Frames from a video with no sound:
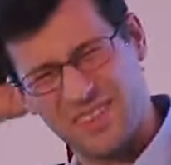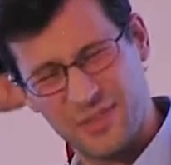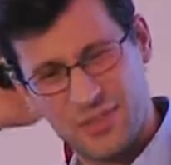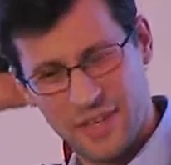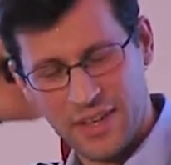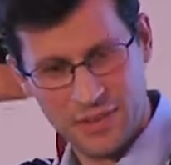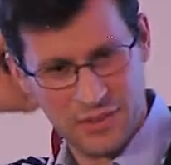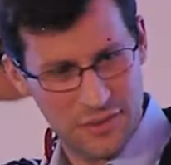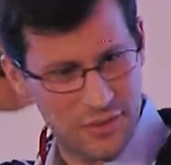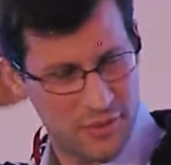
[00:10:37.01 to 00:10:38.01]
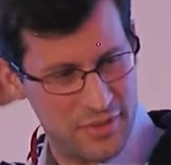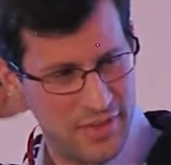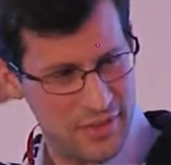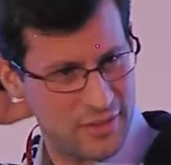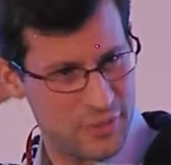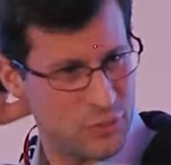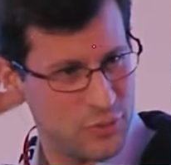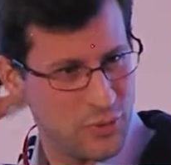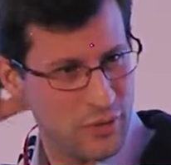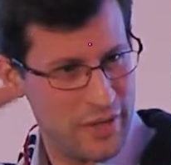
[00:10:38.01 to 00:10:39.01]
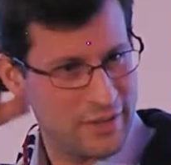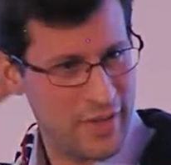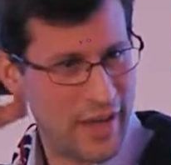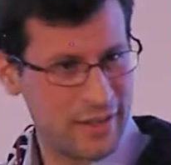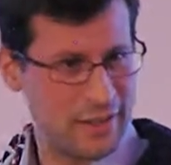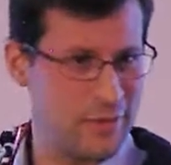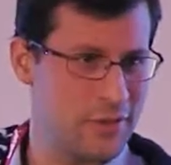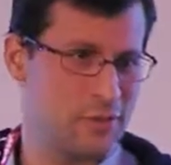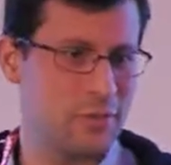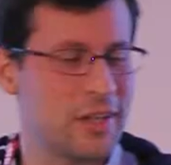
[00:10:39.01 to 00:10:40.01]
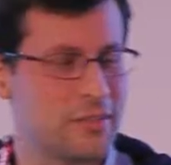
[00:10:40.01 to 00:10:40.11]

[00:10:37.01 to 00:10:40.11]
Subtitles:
you said you raised activation by